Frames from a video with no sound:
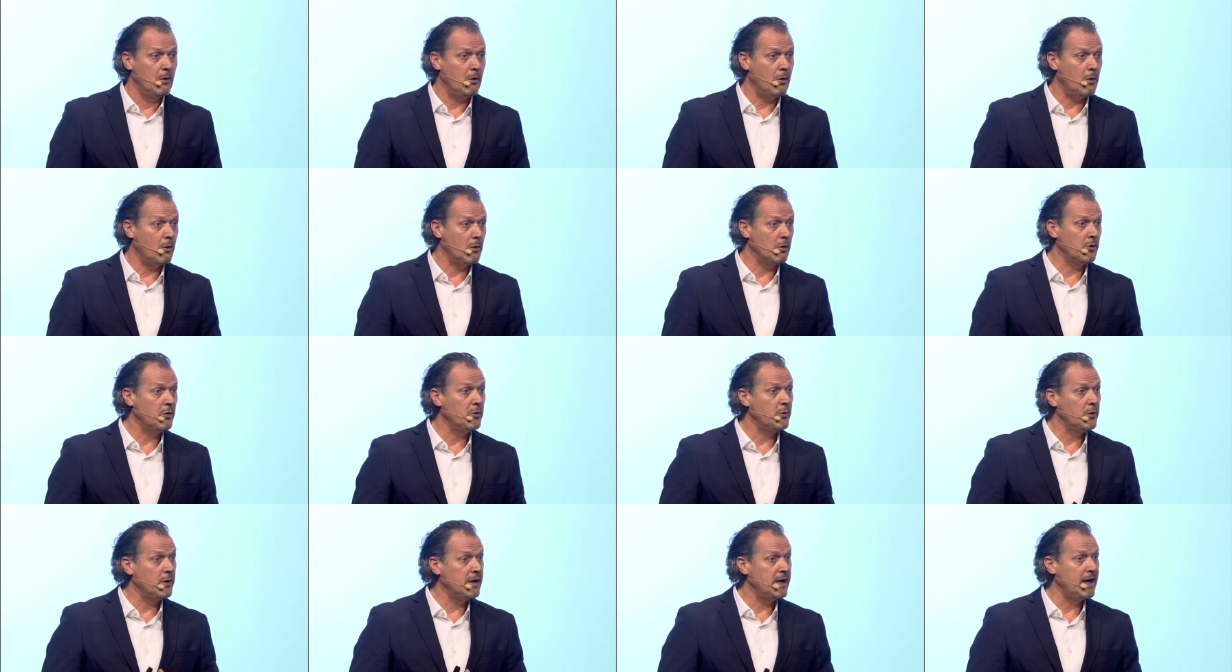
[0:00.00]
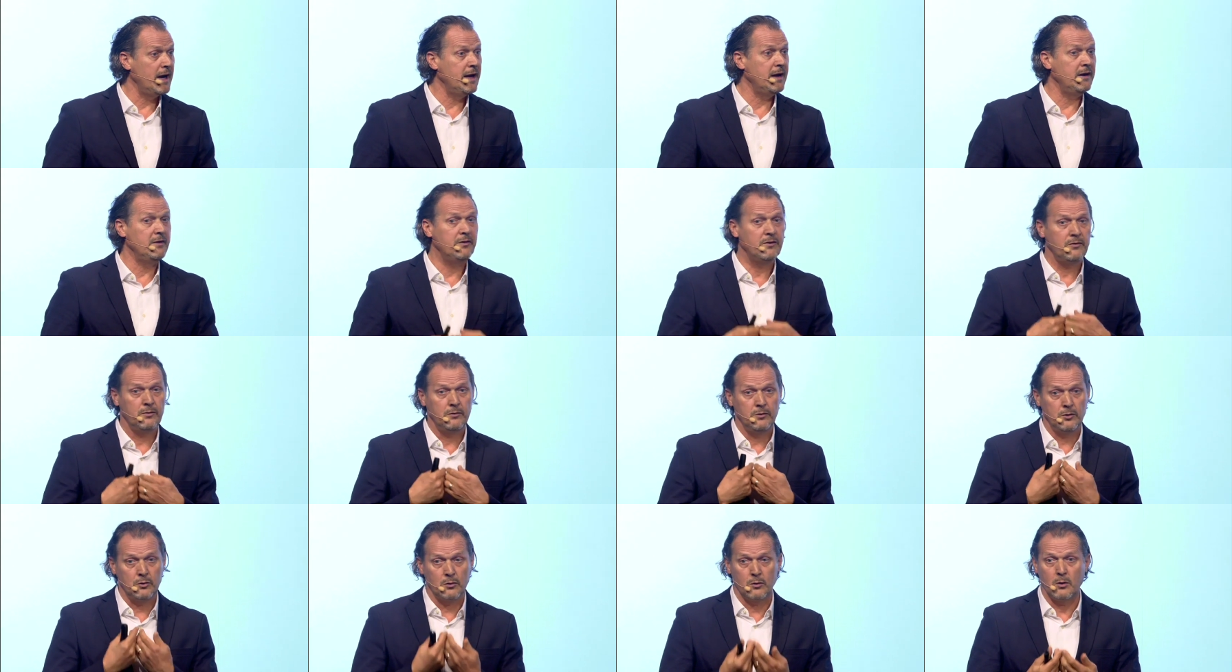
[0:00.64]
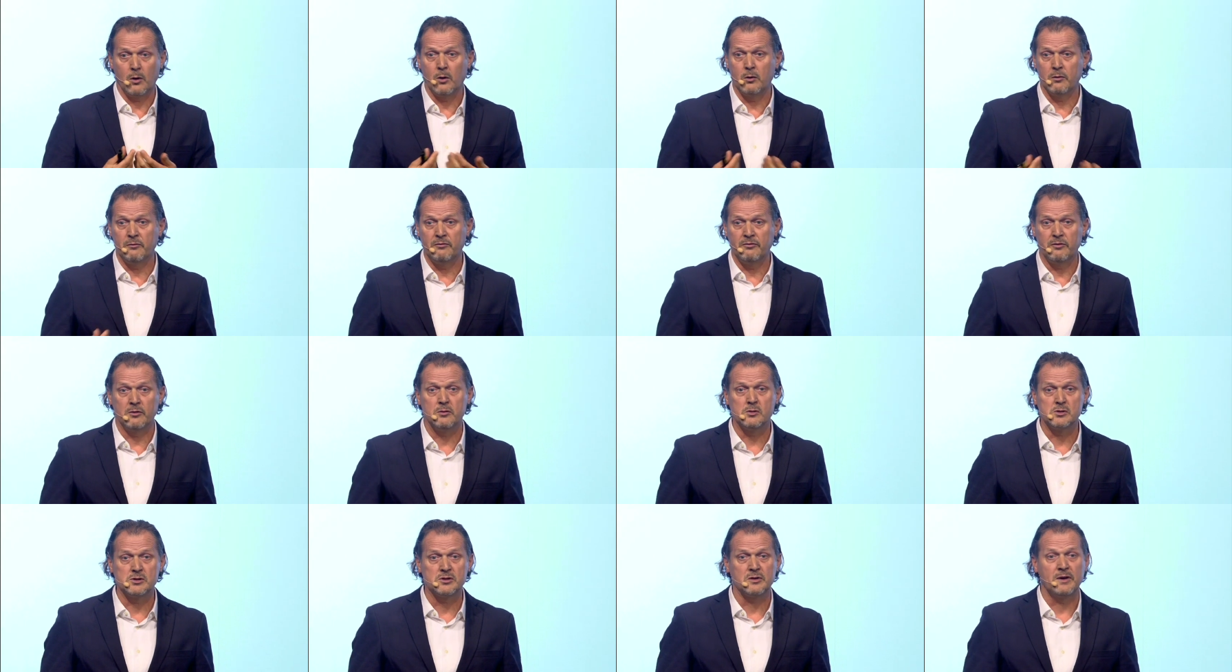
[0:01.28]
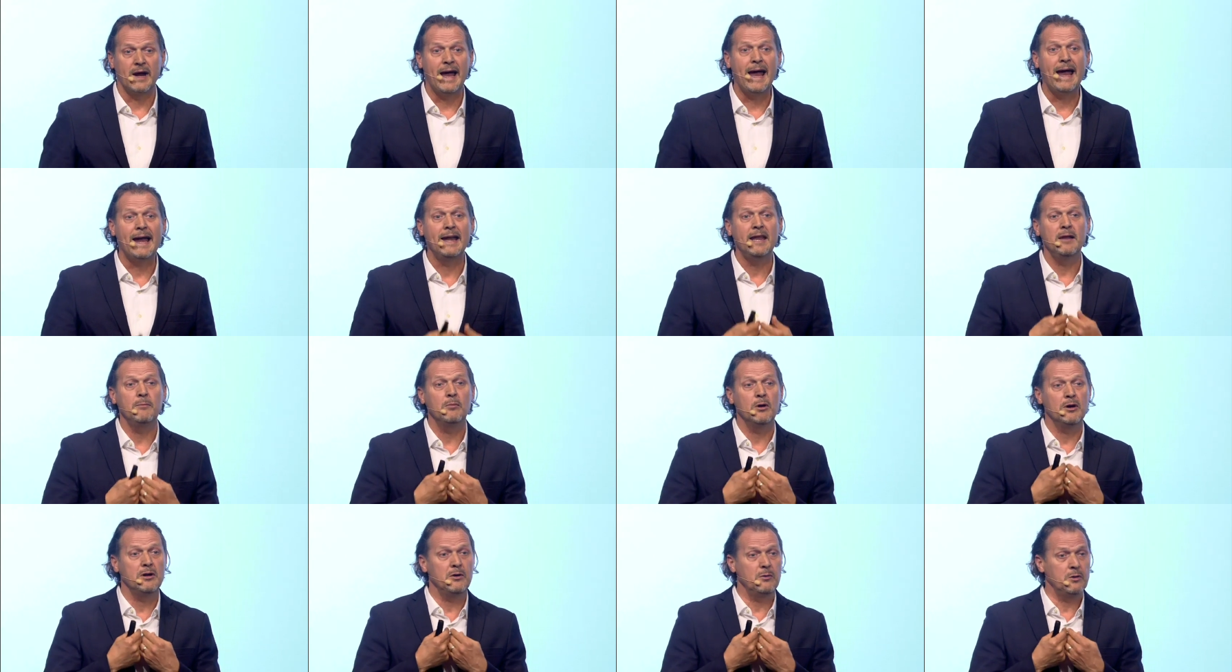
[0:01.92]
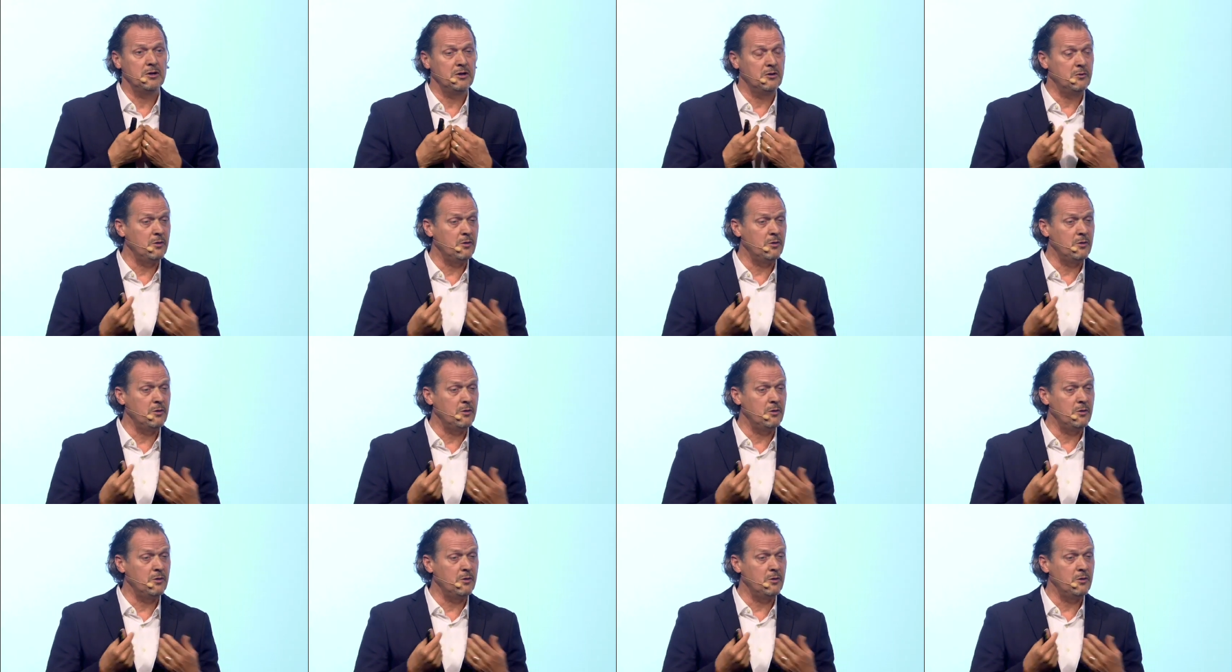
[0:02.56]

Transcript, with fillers: or create your own future. Anybody with